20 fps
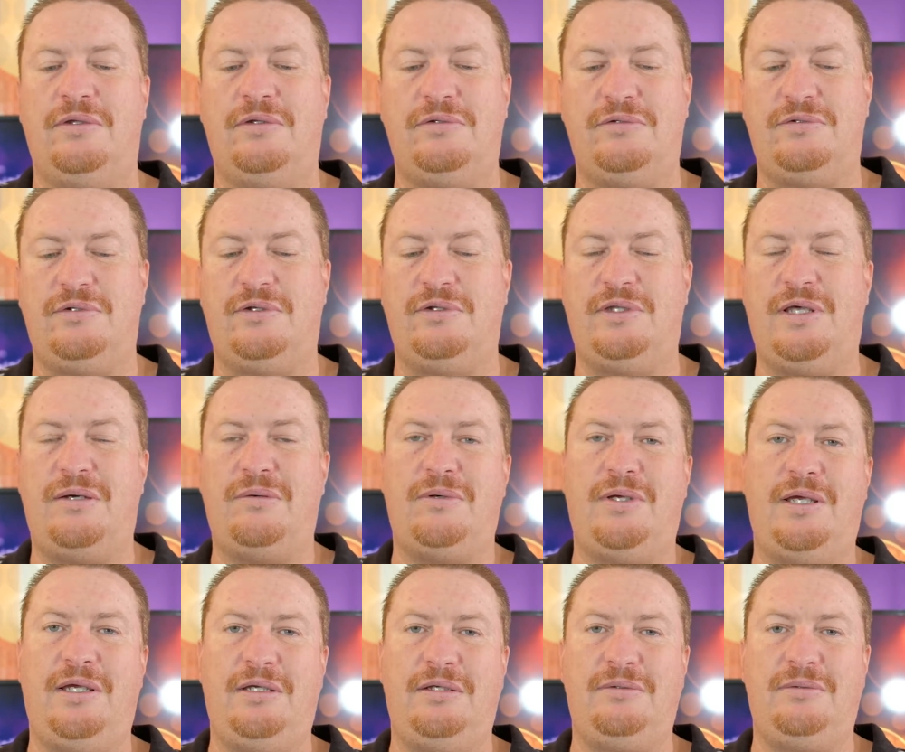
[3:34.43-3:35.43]
So that
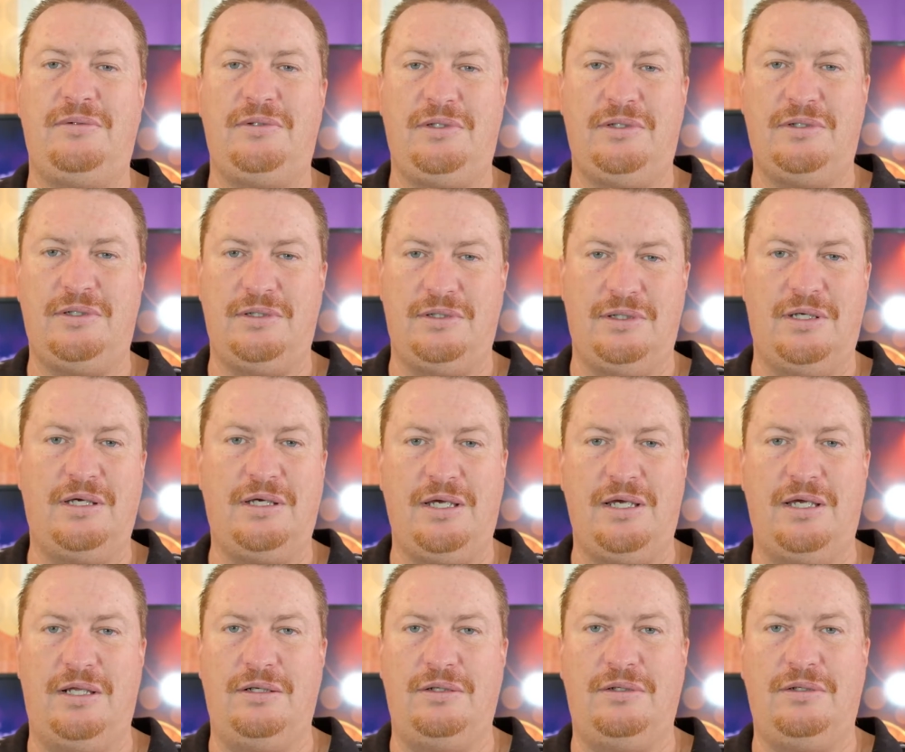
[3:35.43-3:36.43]
way, you
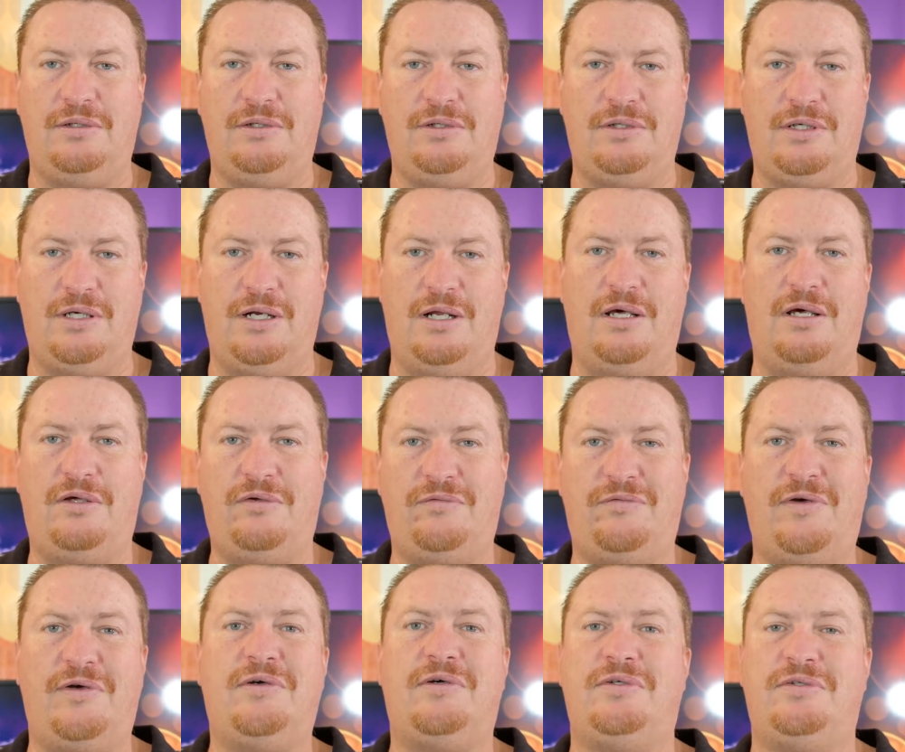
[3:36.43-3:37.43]
get
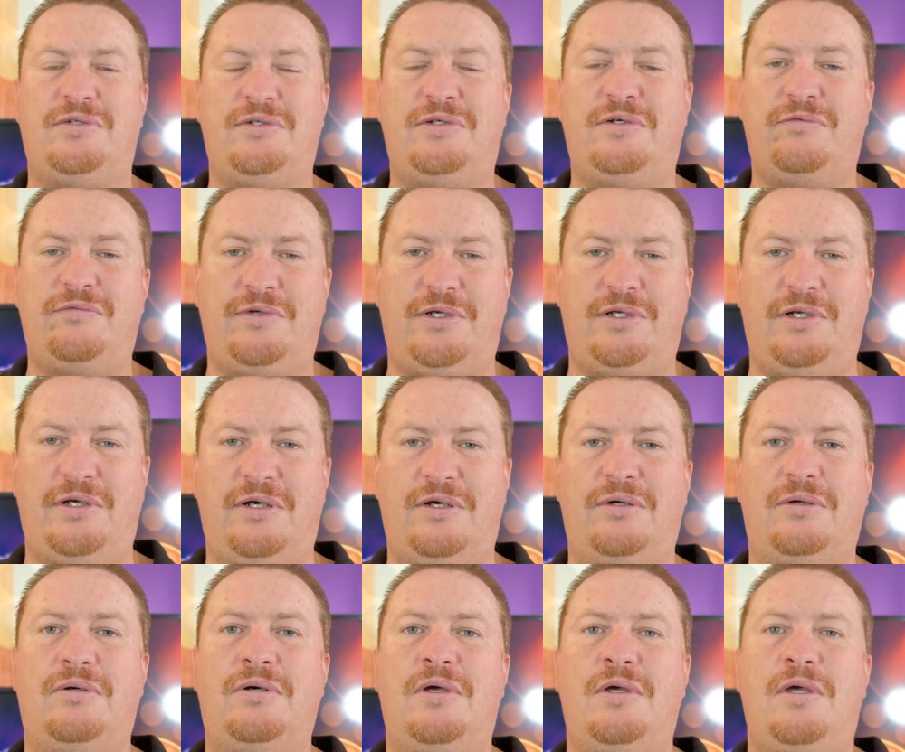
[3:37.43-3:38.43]
autofocus in your
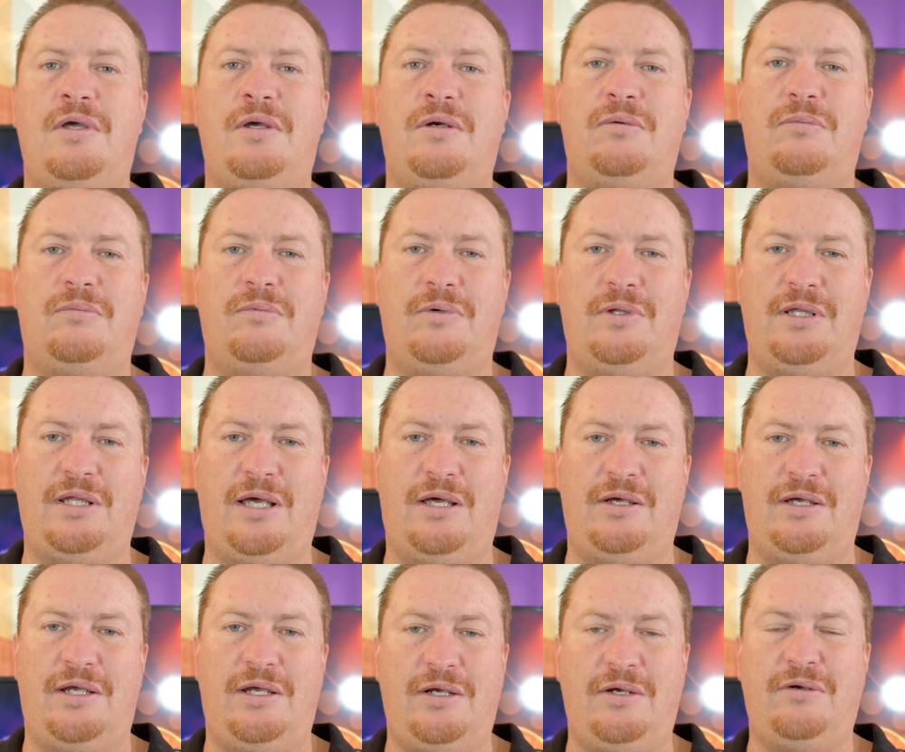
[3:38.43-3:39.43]
video
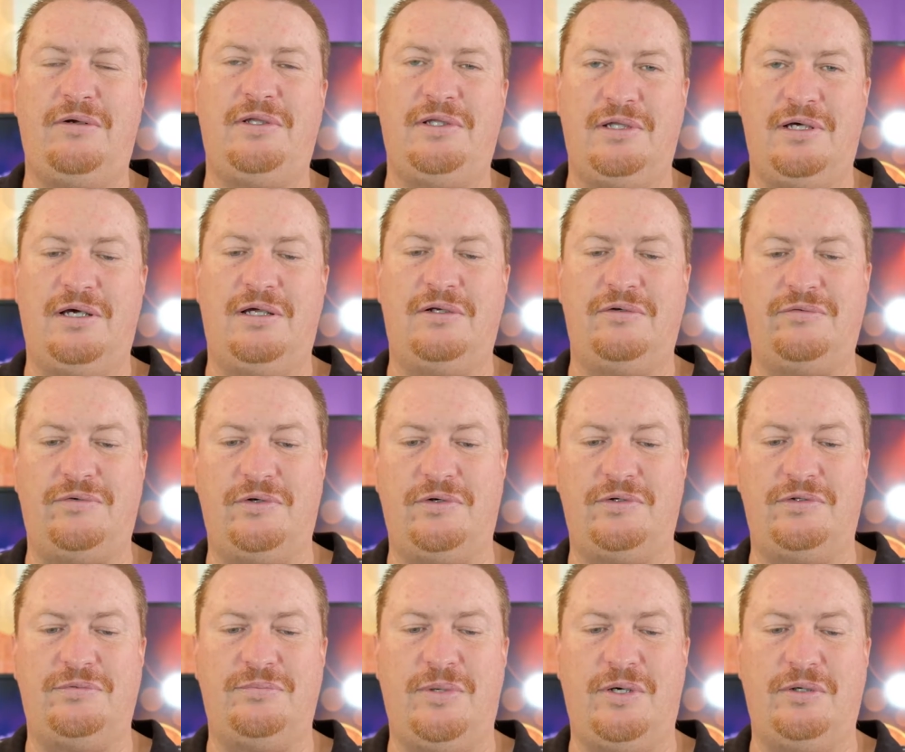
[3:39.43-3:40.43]
without hearing the
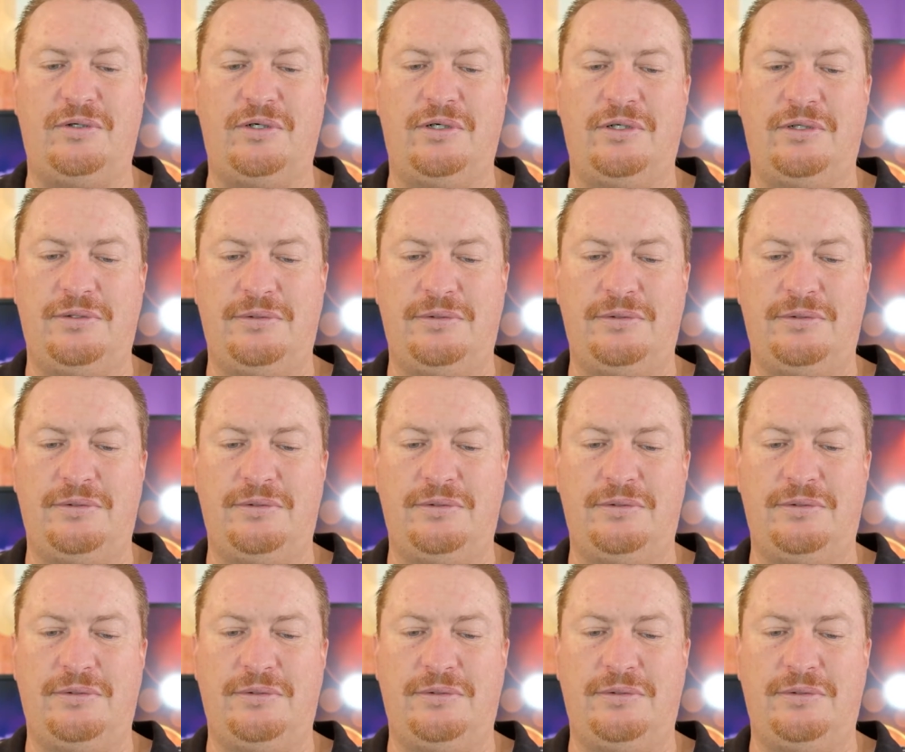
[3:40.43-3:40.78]
autofocus motor.